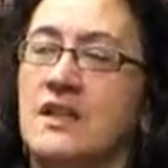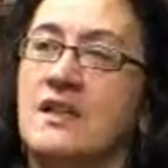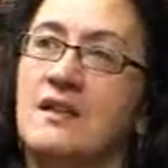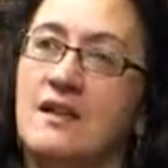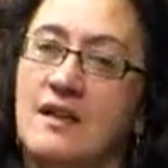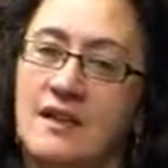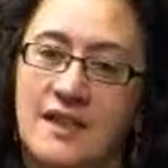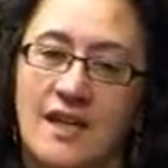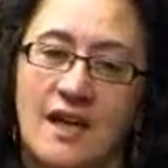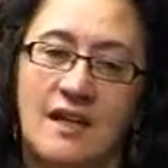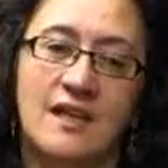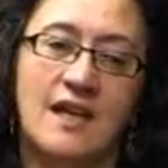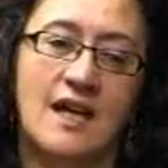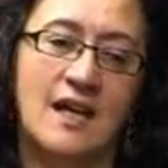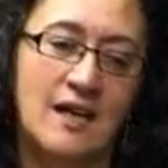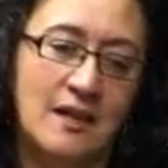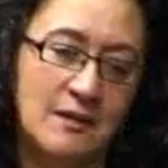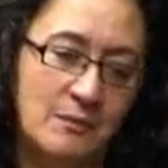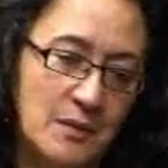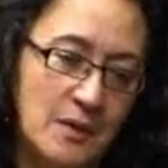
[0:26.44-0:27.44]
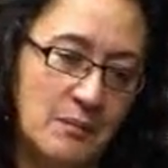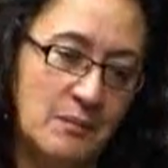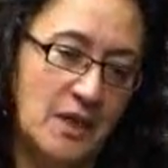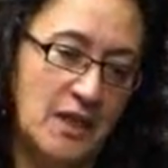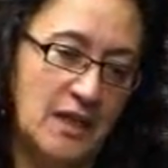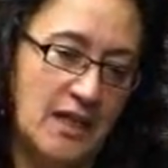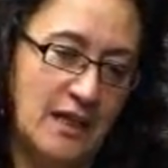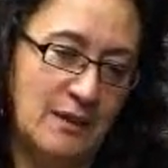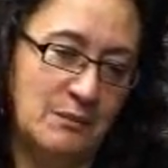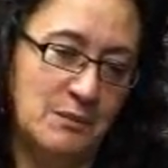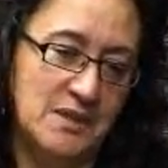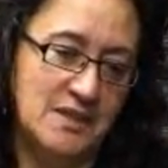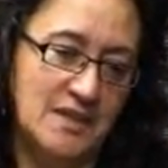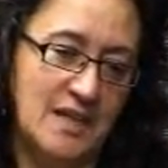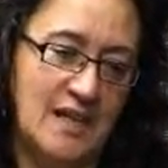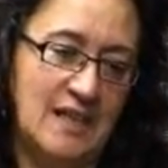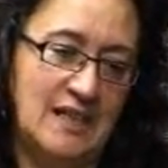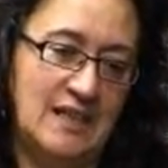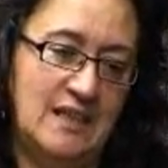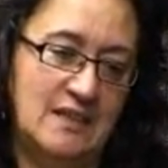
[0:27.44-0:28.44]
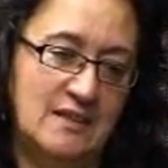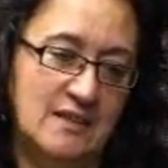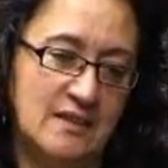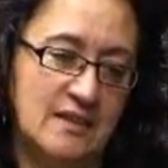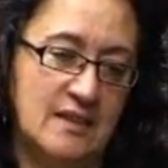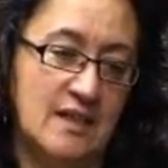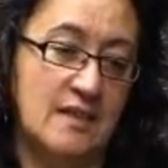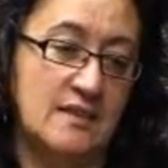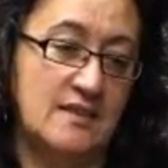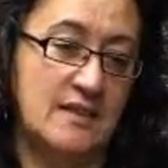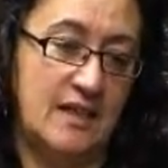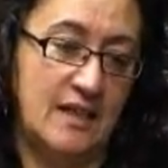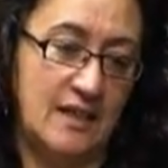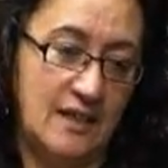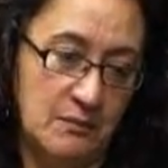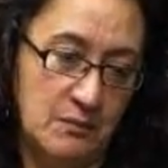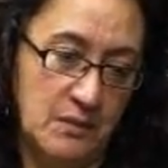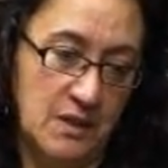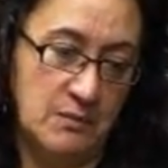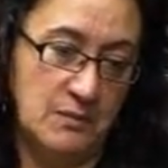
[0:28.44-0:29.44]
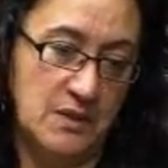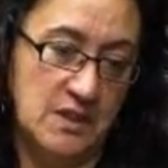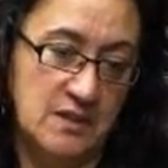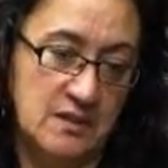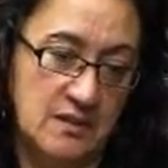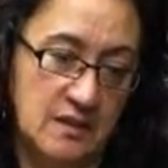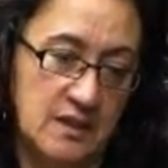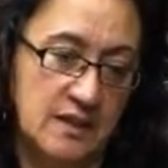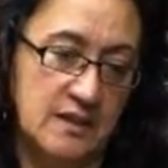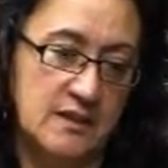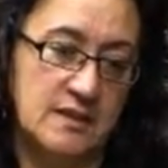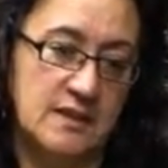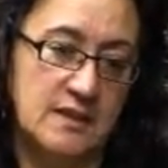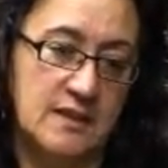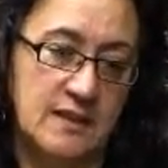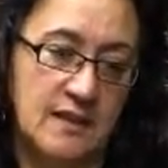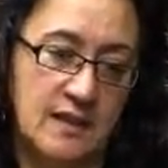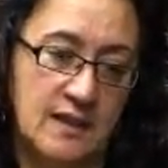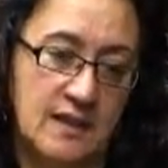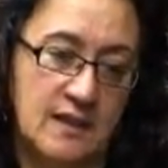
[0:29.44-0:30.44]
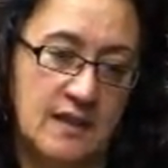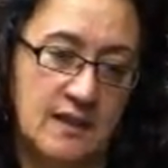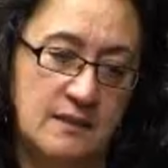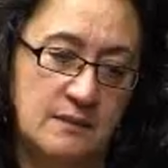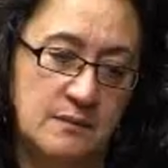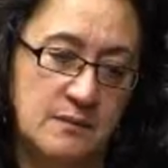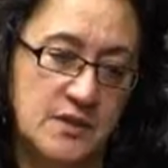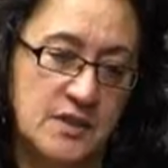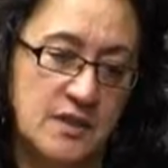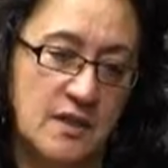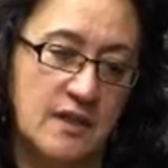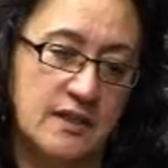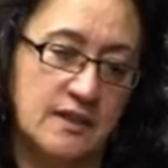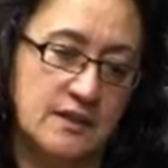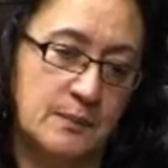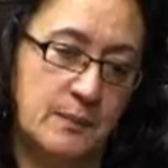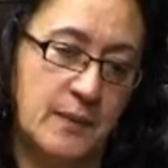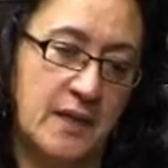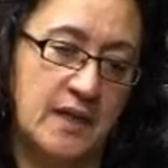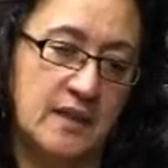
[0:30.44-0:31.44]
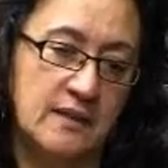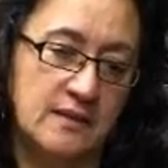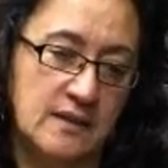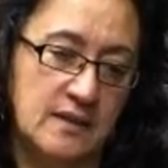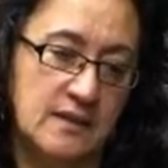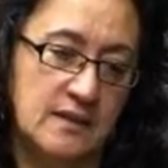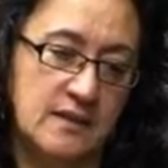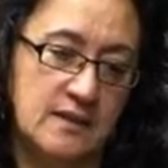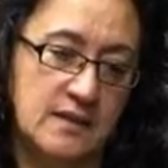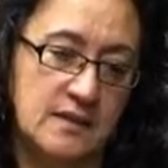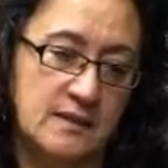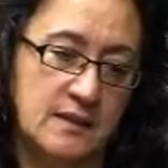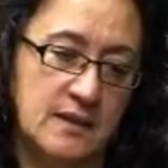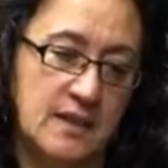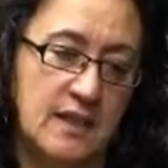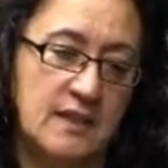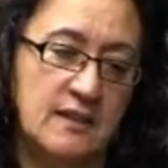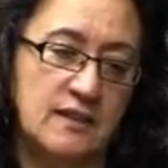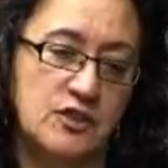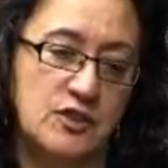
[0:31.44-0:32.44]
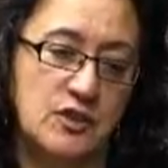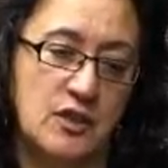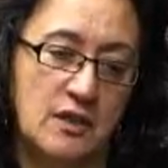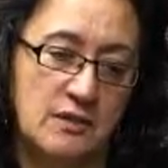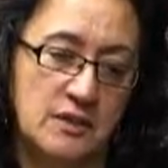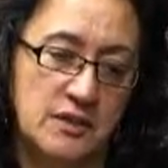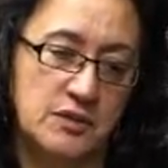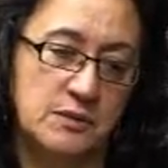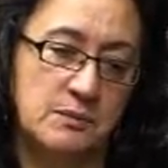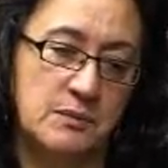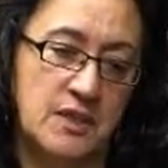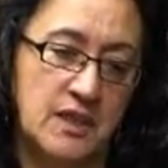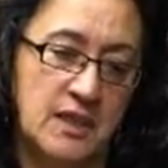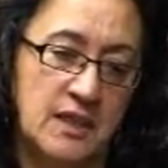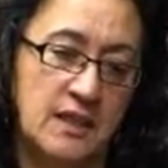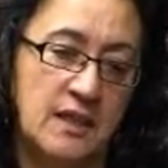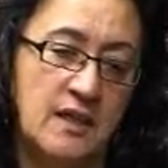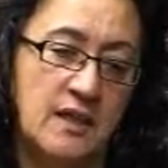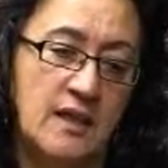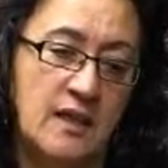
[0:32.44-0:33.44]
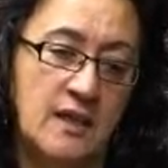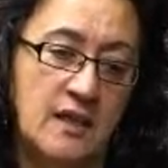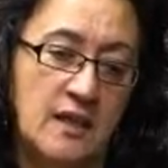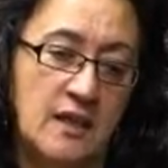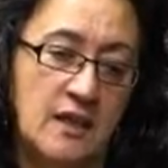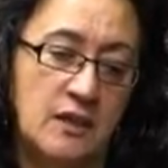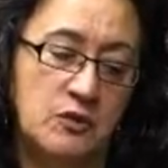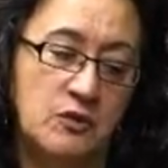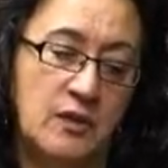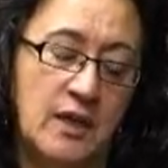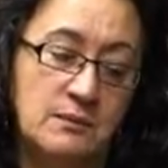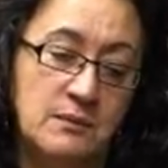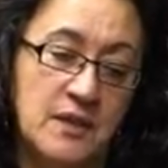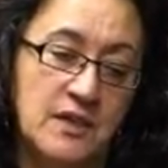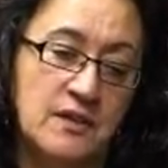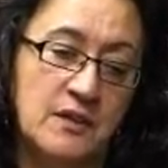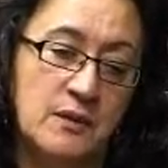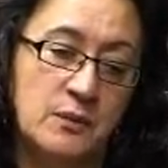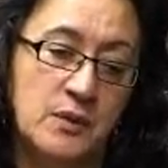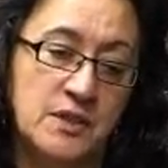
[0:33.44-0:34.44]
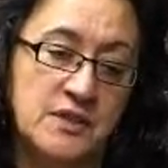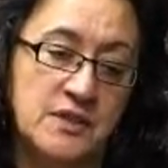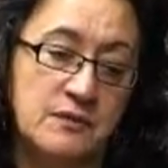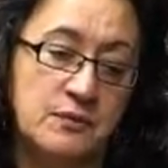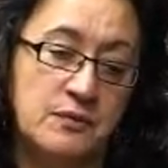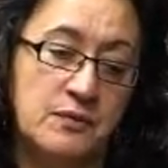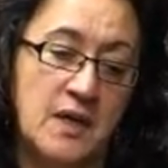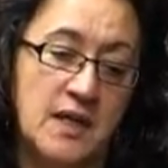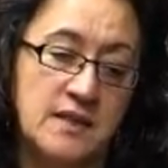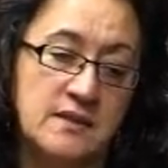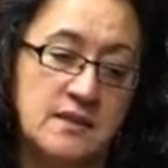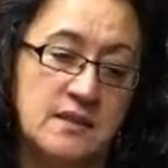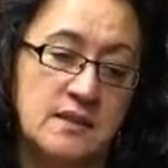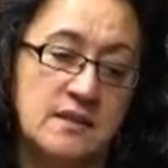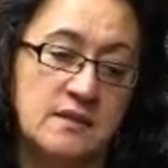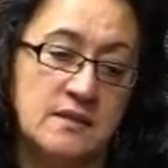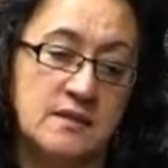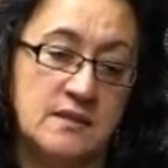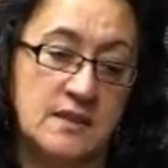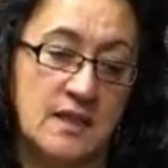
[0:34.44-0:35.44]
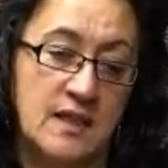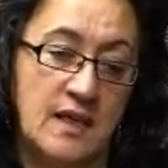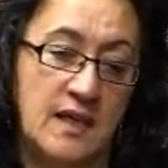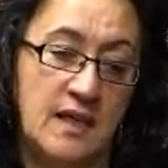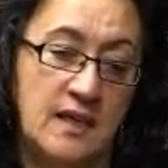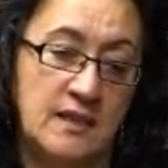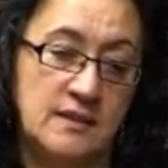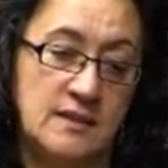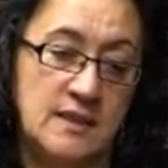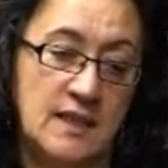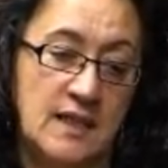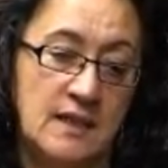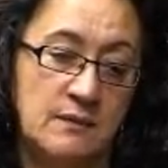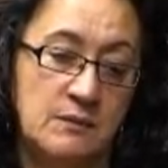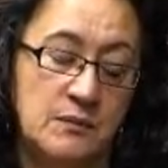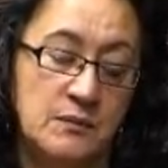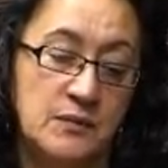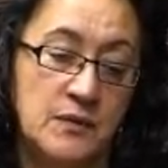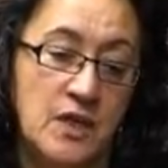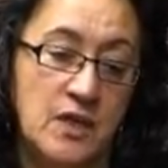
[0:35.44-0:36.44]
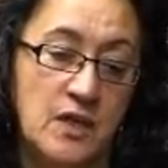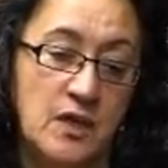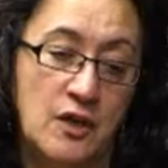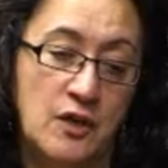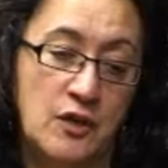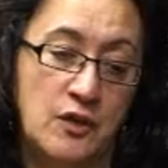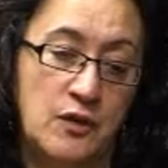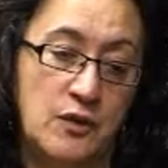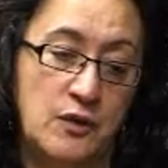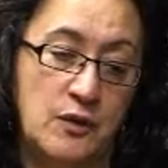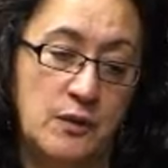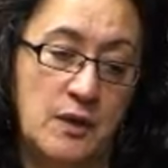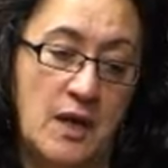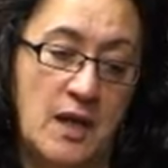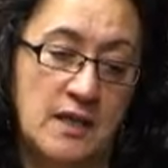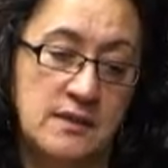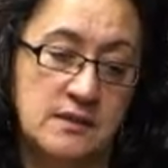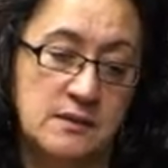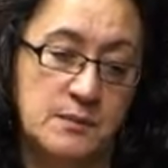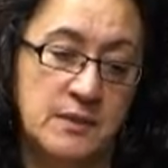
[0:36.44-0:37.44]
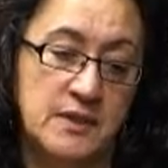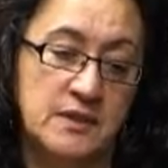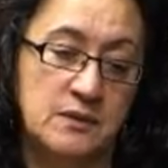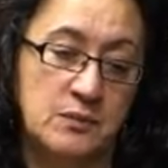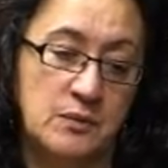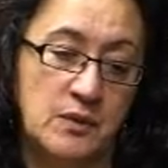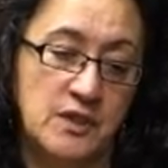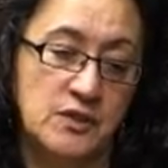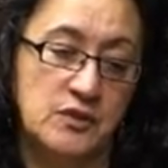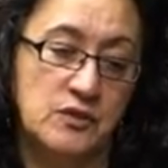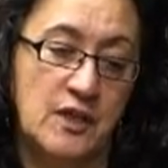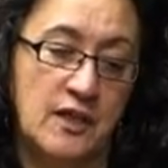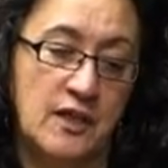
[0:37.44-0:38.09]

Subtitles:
Okay, my name is Annette Tatere Sykes. The Sykes part is English-Irish. My grandmother was a Frances, and her husband was